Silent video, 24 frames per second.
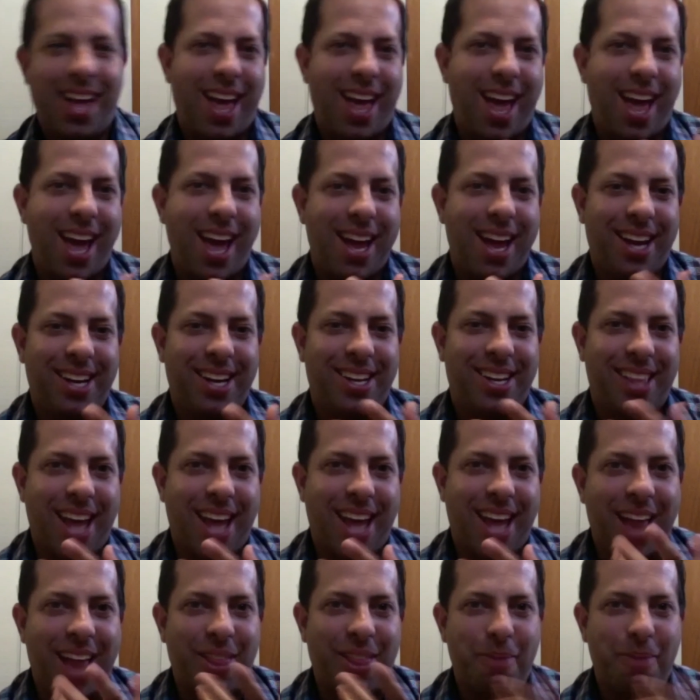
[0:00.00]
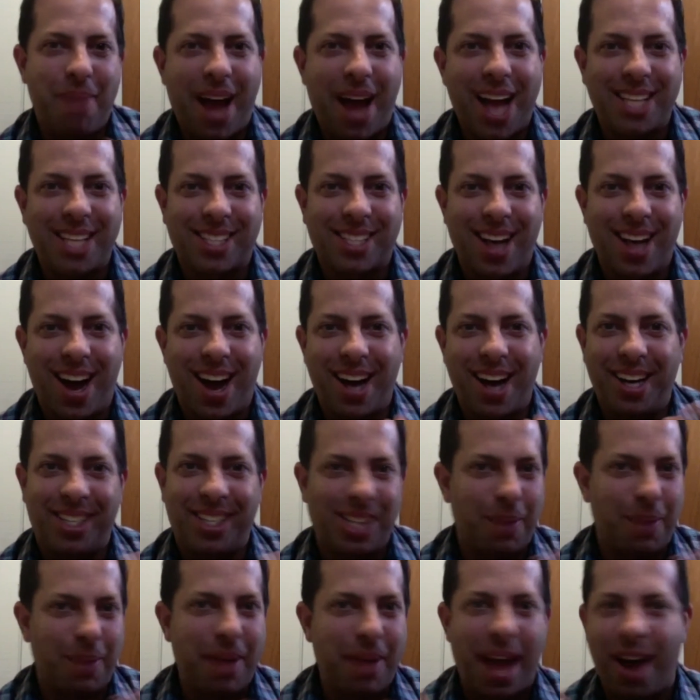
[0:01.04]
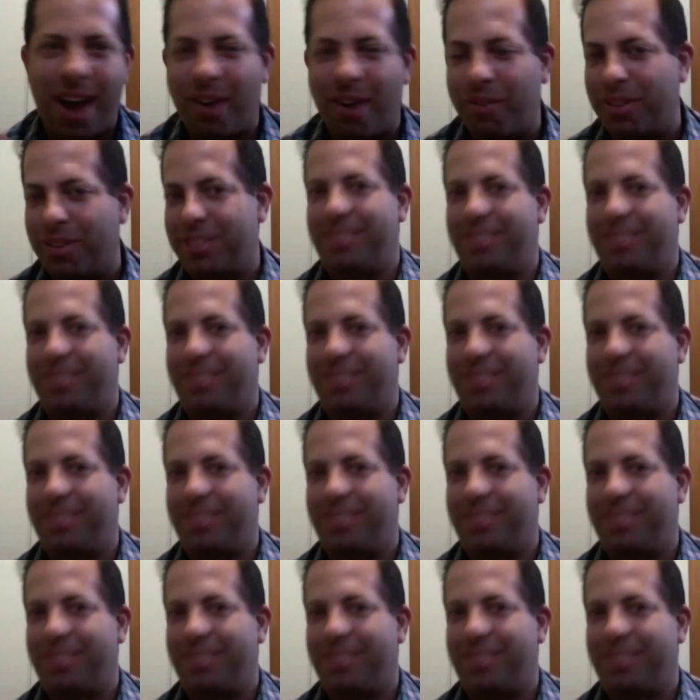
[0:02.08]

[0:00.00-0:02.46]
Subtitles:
and they had their mask on, and somehow